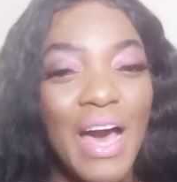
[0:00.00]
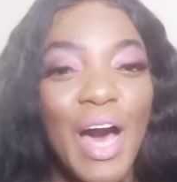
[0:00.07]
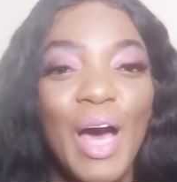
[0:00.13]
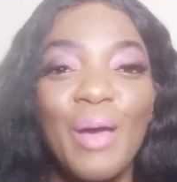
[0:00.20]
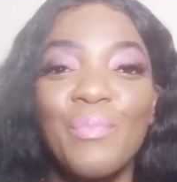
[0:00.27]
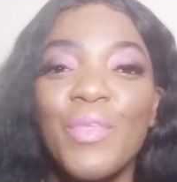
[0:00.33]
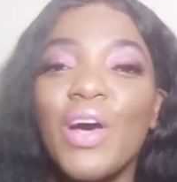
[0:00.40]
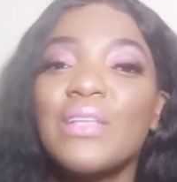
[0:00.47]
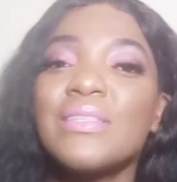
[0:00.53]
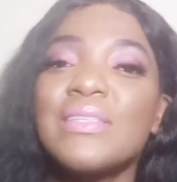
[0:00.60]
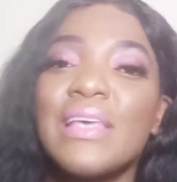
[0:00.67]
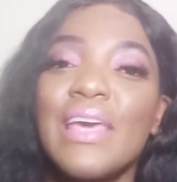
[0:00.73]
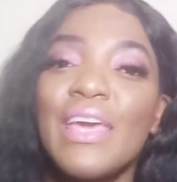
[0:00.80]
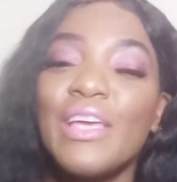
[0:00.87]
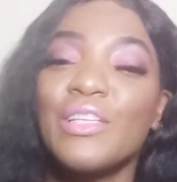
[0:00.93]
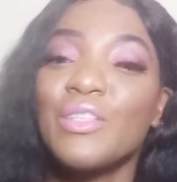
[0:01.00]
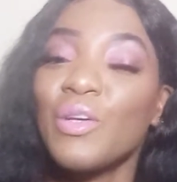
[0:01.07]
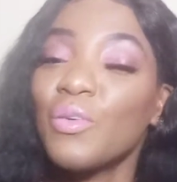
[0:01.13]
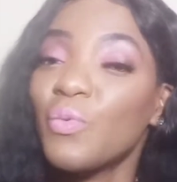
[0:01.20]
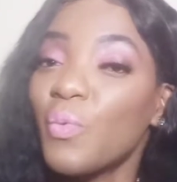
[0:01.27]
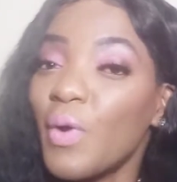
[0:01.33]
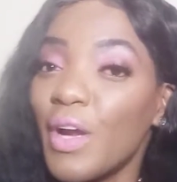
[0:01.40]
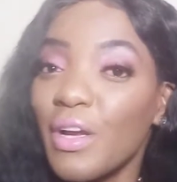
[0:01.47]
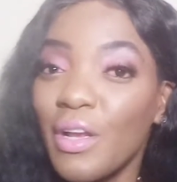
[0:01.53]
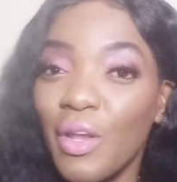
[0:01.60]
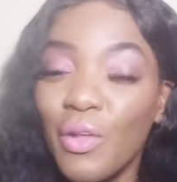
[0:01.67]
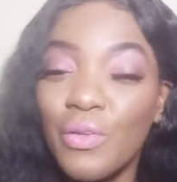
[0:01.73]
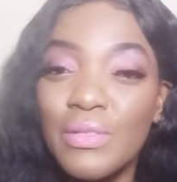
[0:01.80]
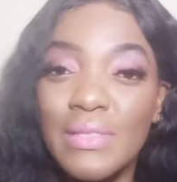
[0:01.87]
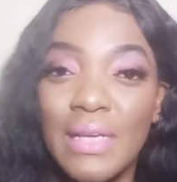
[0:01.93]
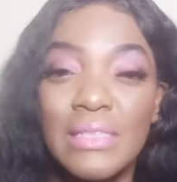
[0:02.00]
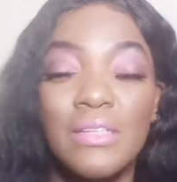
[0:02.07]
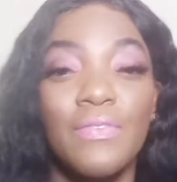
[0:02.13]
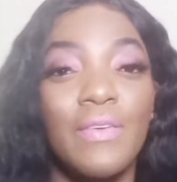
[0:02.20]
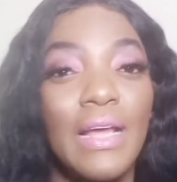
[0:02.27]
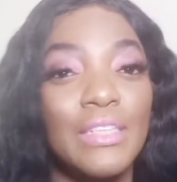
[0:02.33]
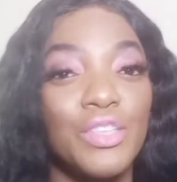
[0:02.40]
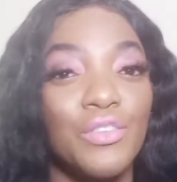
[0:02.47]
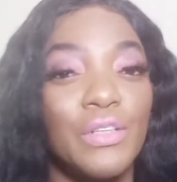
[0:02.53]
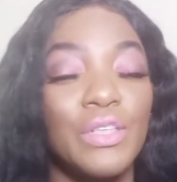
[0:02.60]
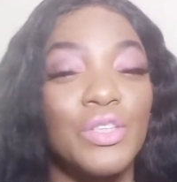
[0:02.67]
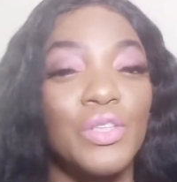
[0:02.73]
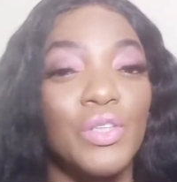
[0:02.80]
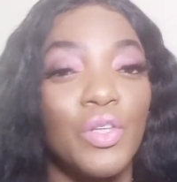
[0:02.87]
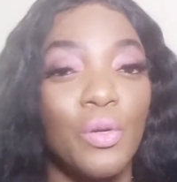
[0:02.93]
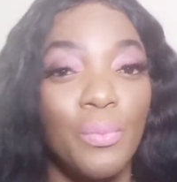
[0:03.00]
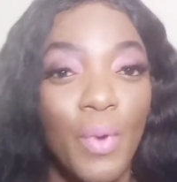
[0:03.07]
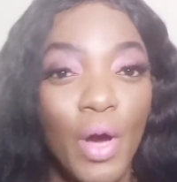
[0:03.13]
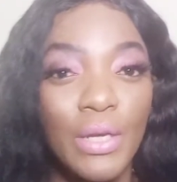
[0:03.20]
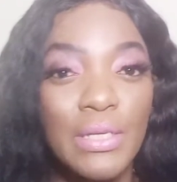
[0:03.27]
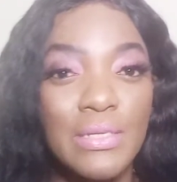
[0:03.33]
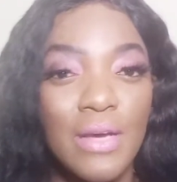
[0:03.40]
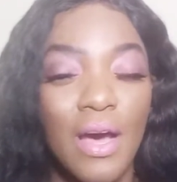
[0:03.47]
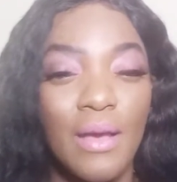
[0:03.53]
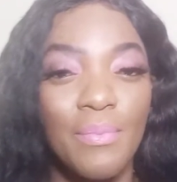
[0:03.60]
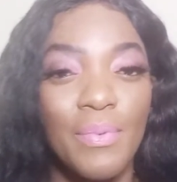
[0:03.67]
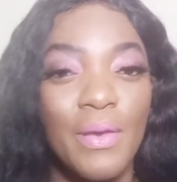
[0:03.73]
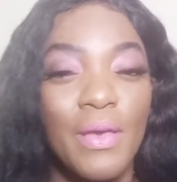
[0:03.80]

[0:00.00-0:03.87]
I'm not saying don't wear clothes that's flattering to your body type,